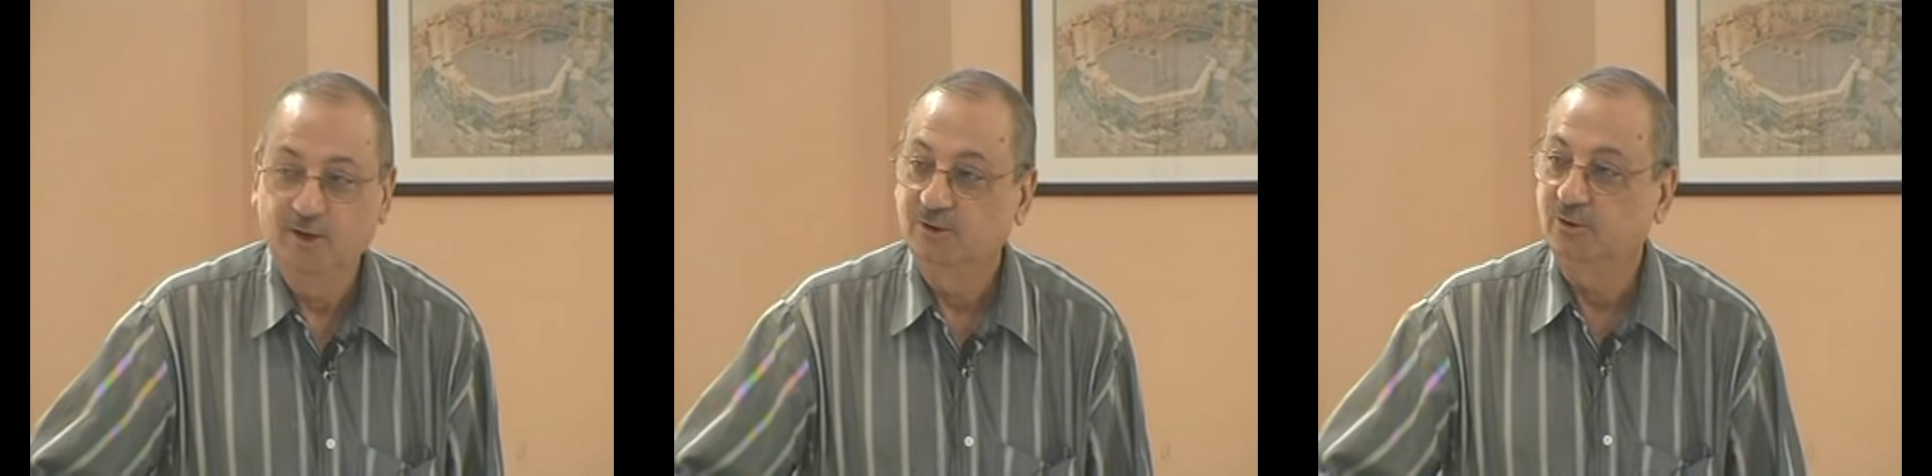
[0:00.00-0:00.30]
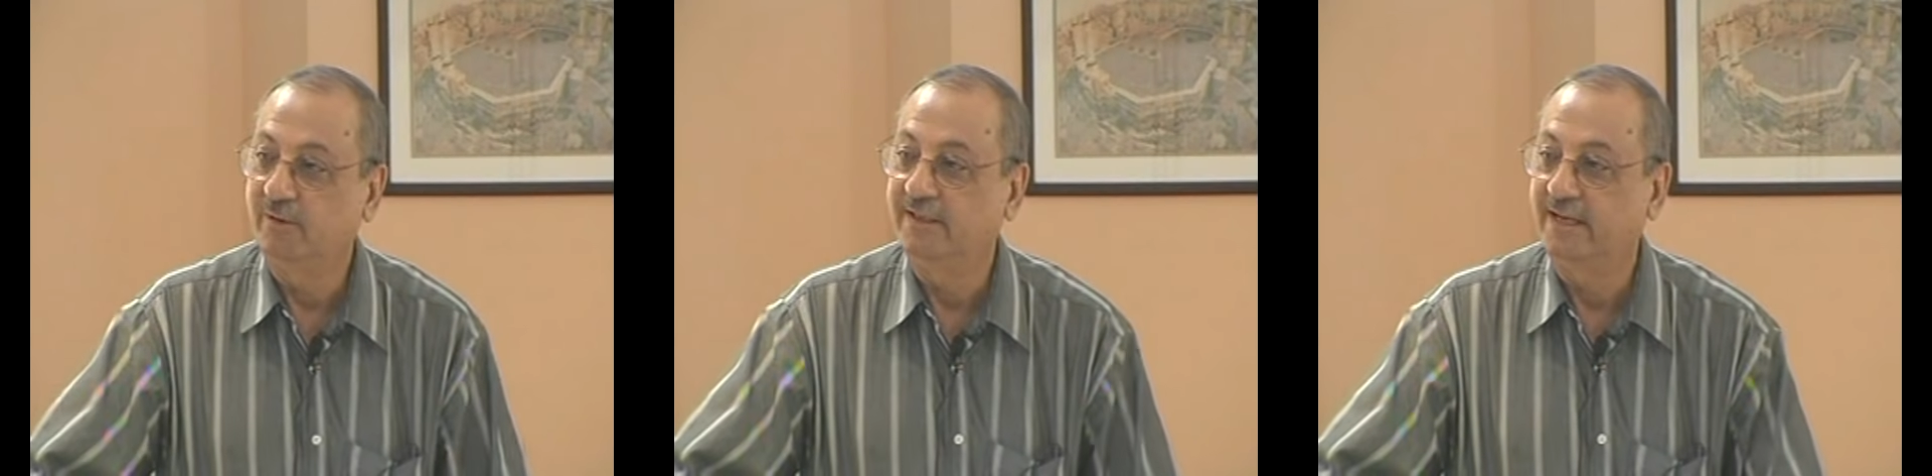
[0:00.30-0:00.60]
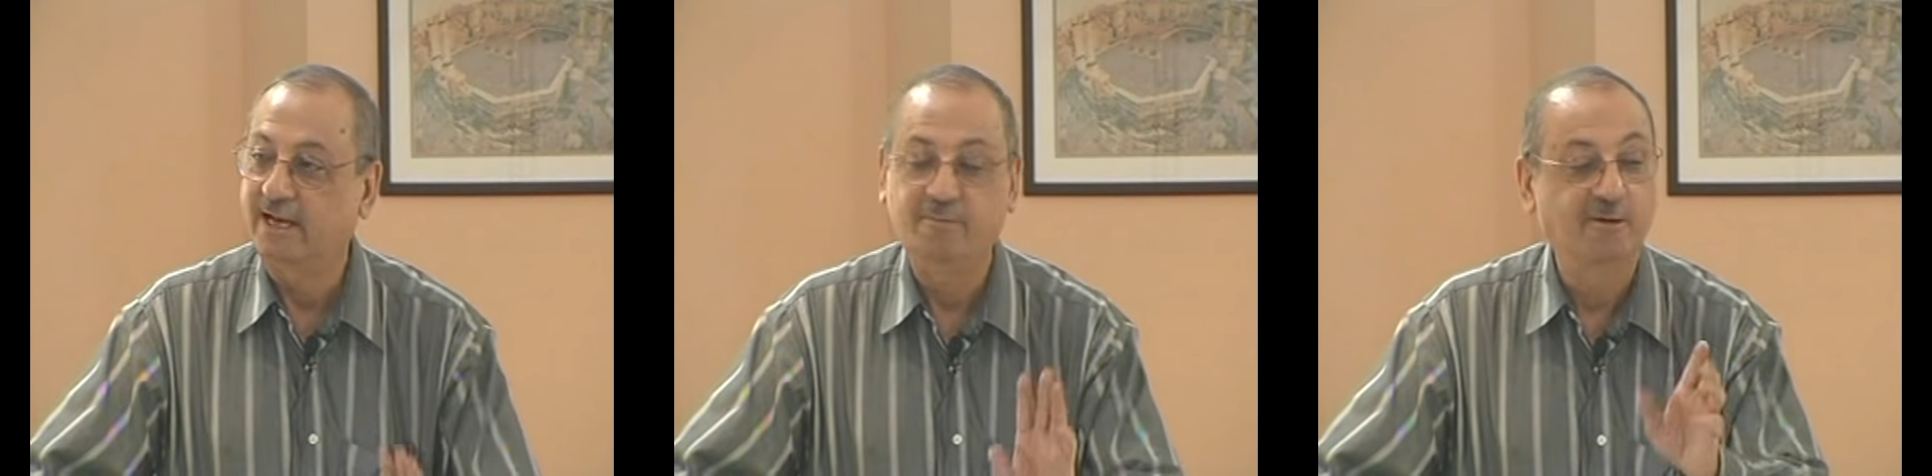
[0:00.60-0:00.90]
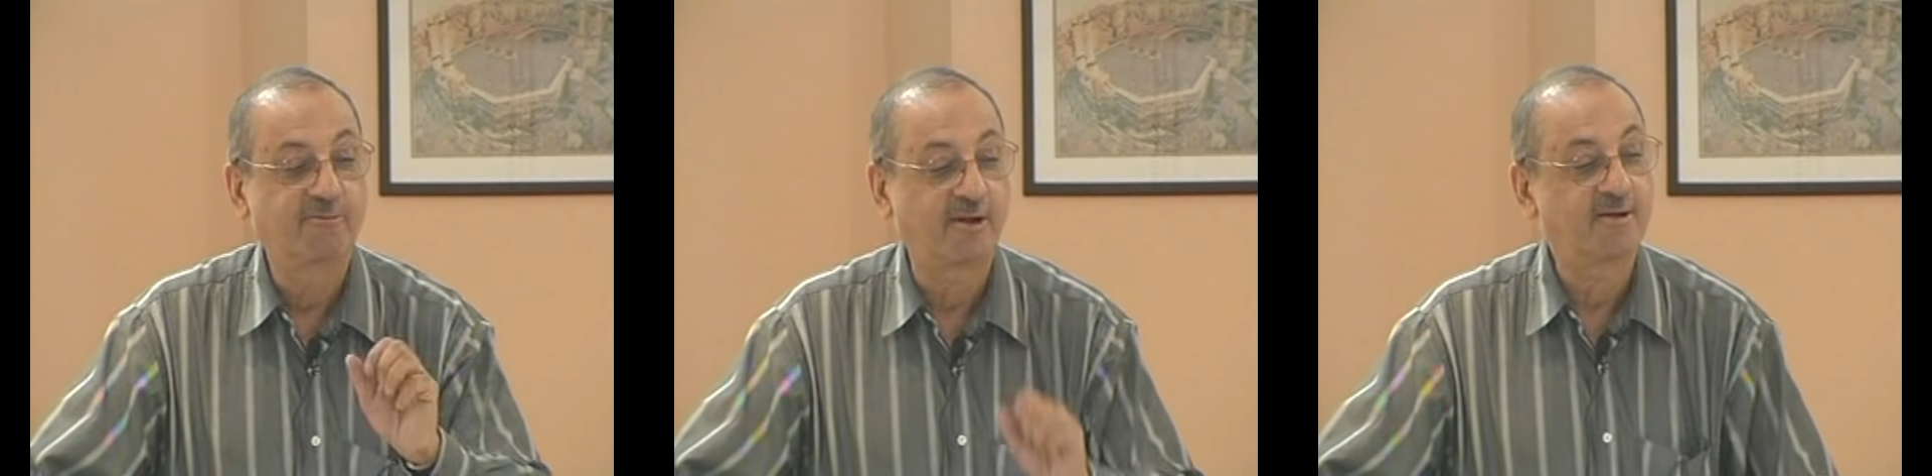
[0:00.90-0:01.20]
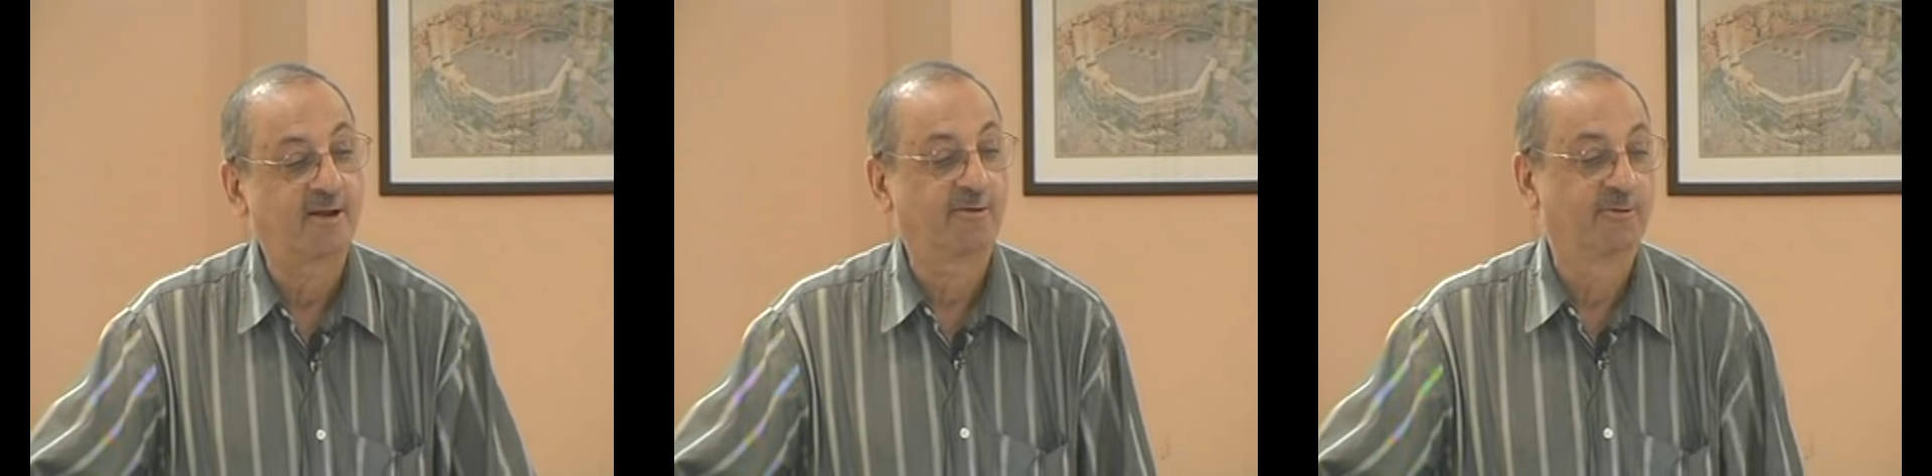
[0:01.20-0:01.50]
So when they come in front
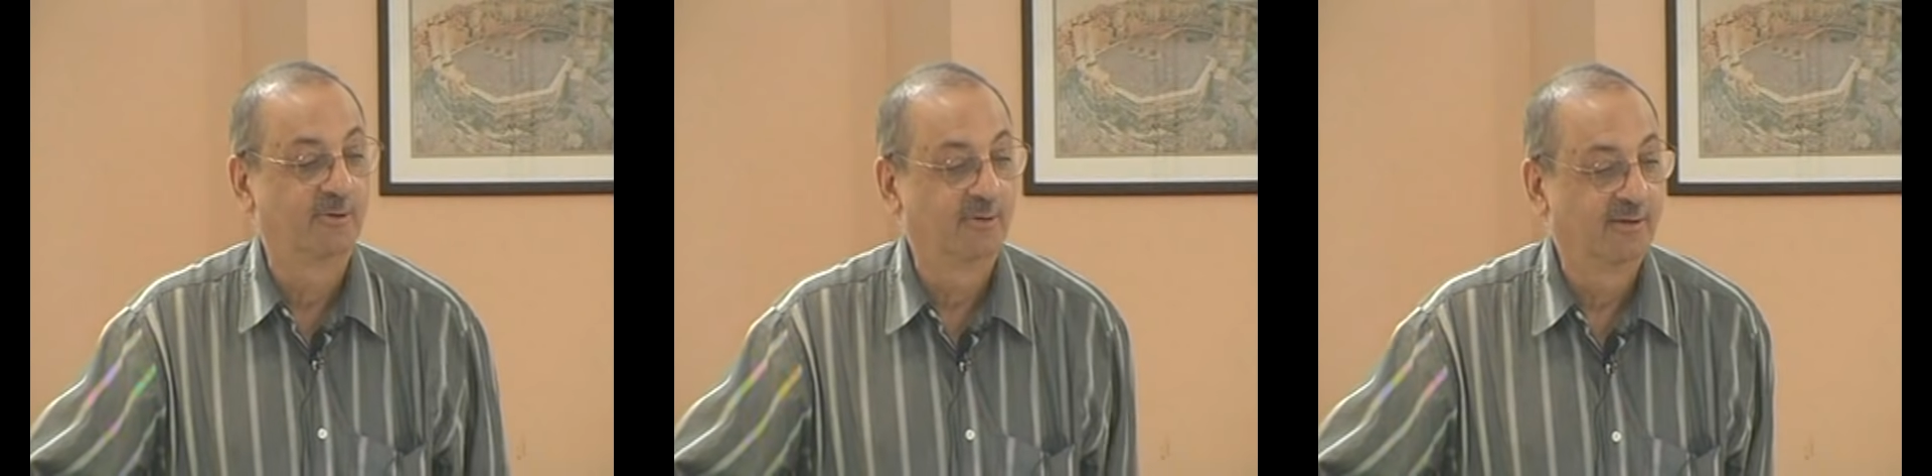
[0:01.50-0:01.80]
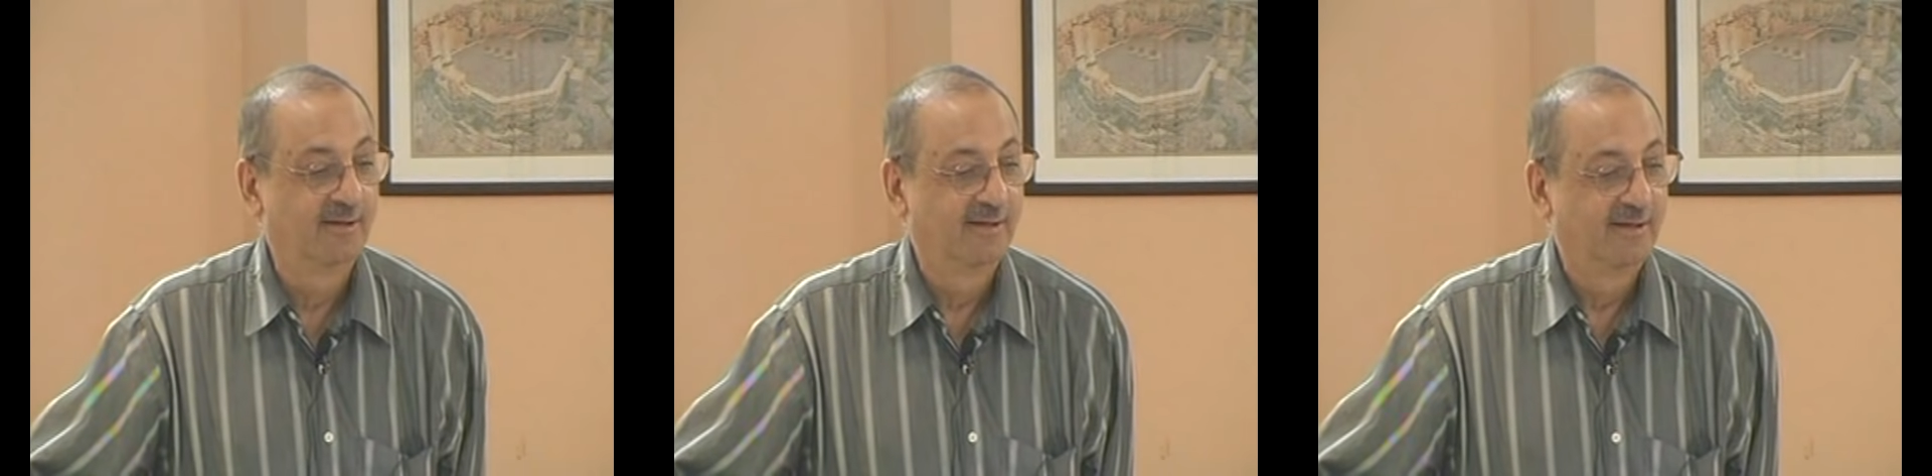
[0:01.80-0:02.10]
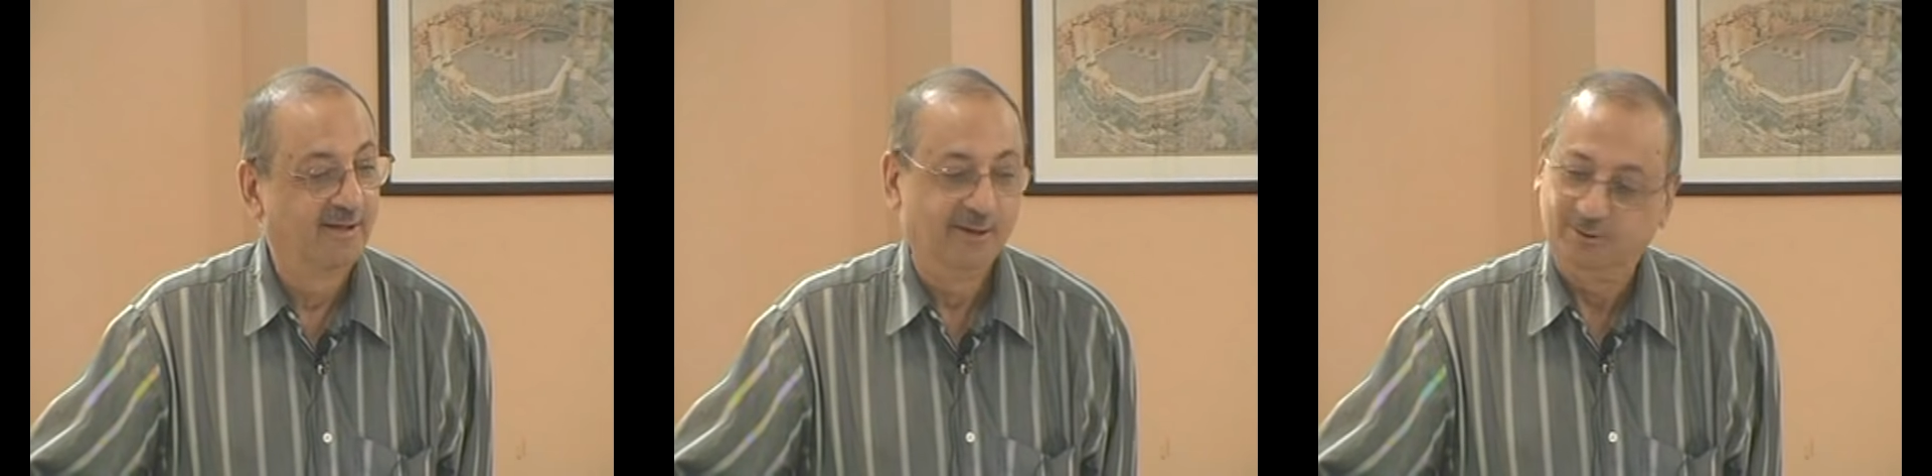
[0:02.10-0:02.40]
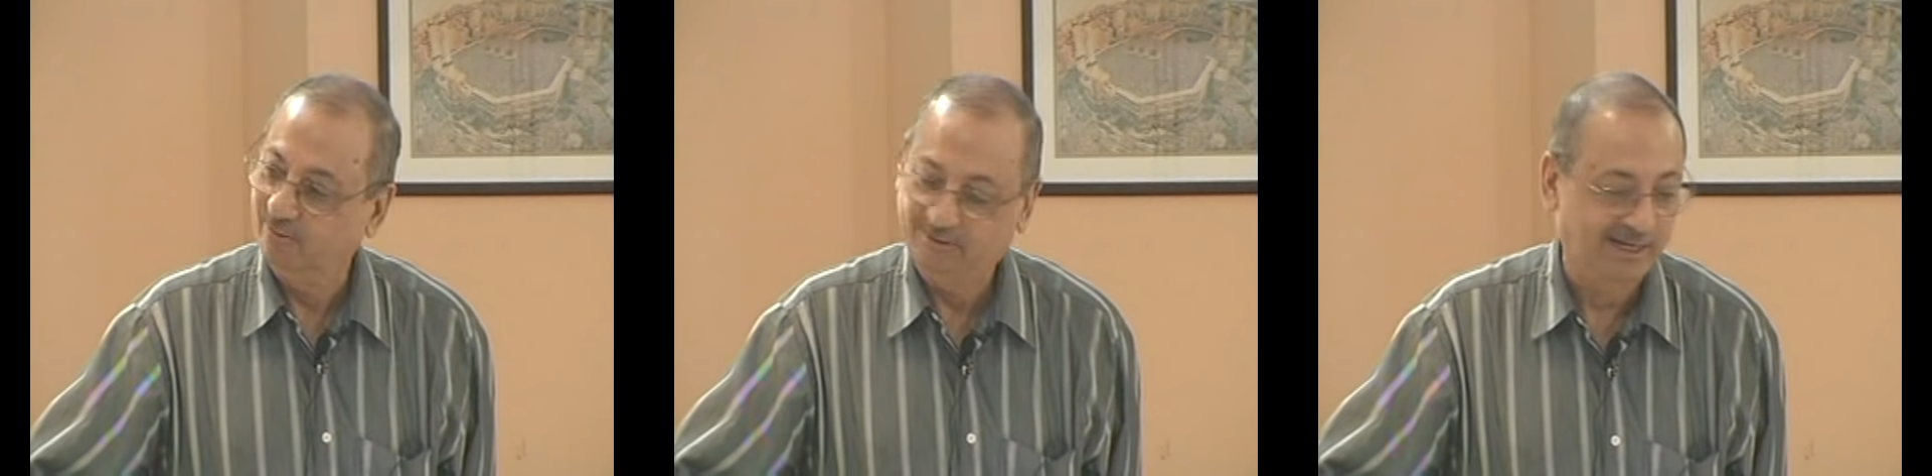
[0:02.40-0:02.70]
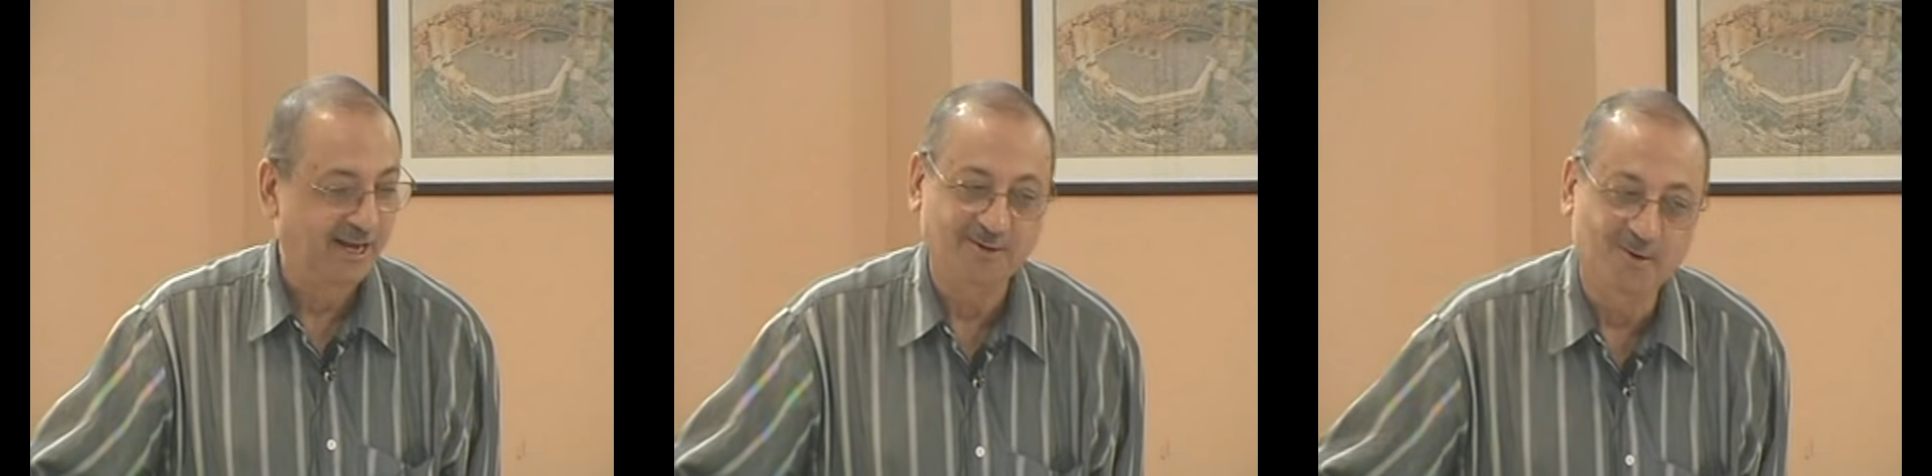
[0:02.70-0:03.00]
of you, you will say, I know